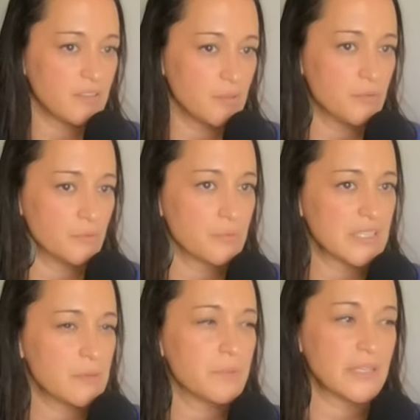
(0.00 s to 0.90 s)
who
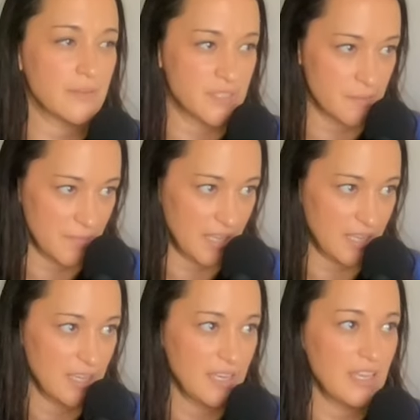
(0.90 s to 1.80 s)
really believed in me
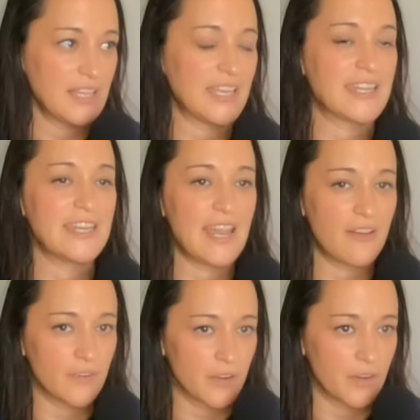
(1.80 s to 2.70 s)
like
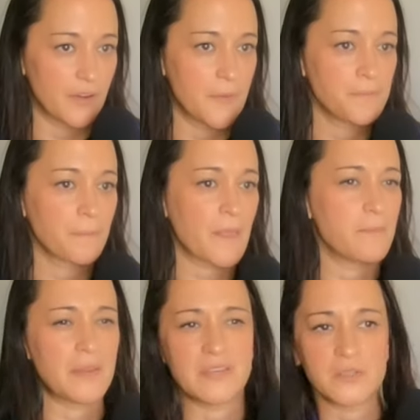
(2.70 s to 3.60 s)
never
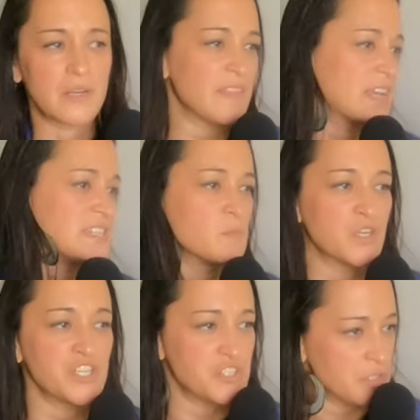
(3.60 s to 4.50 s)
made me do anything I didn't want to
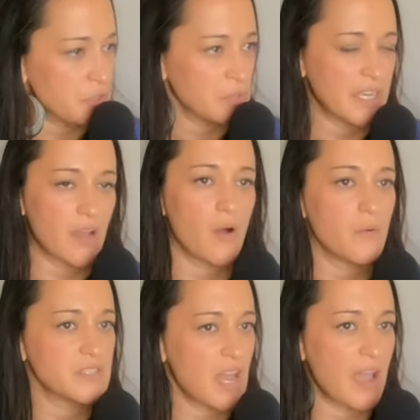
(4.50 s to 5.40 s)
do. Like
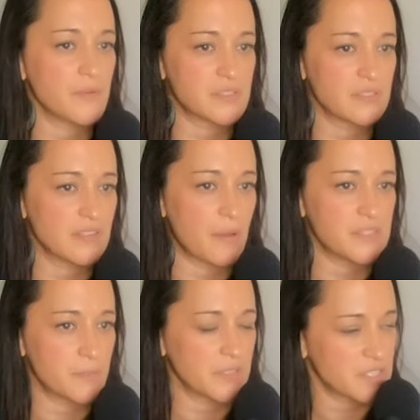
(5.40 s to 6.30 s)
always, I was I was
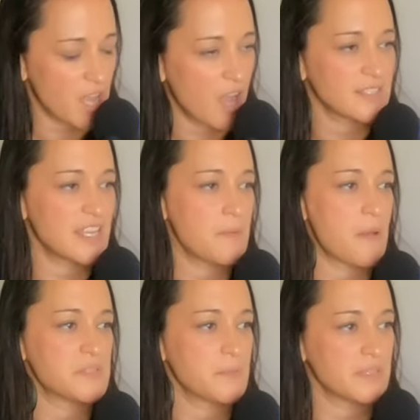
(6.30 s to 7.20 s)
able to talk to him. I
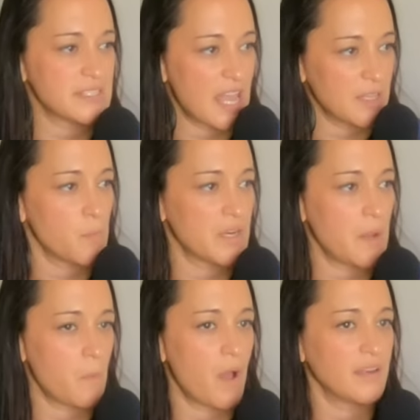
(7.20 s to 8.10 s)
was able to tell him what I
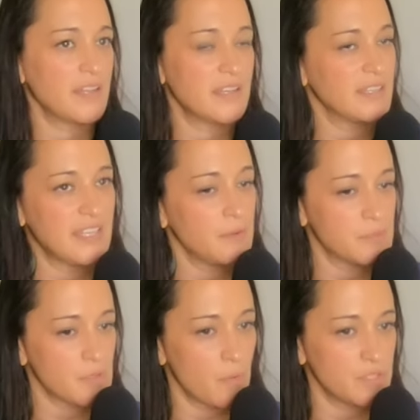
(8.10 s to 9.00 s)
wanted, and he was
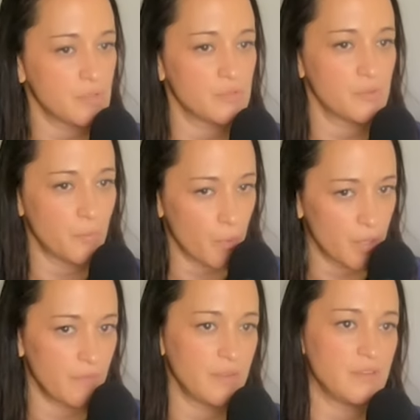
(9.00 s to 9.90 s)
always so
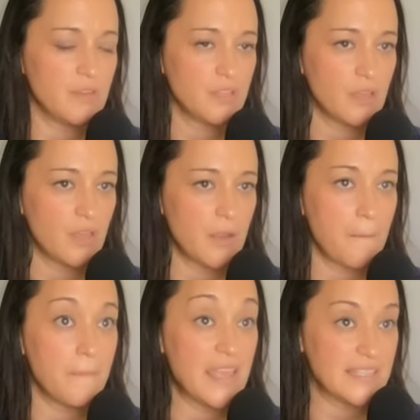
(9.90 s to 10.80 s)
supportive and a, an
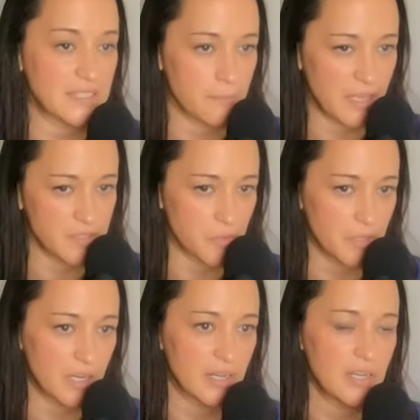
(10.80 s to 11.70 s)
amazing mentor.